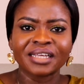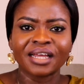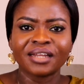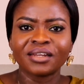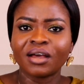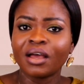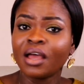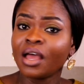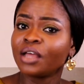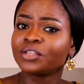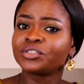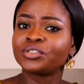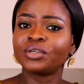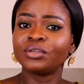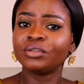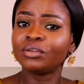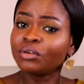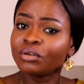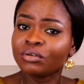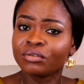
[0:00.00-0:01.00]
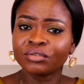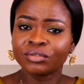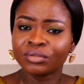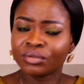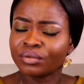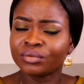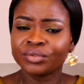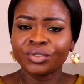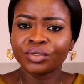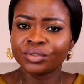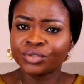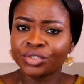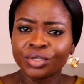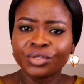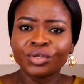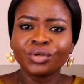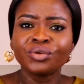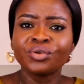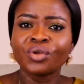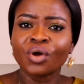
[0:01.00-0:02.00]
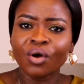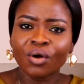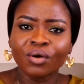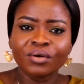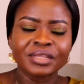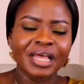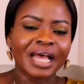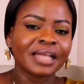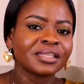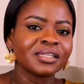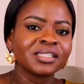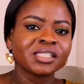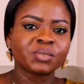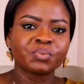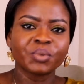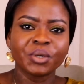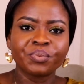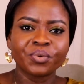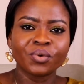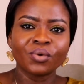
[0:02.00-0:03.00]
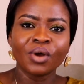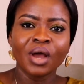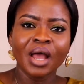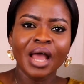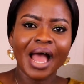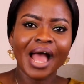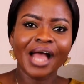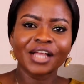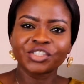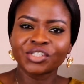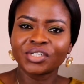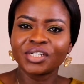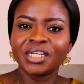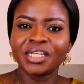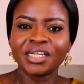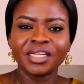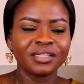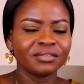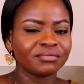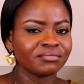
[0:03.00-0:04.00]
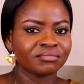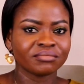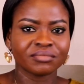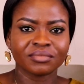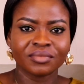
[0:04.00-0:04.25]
And do you know that these people actually,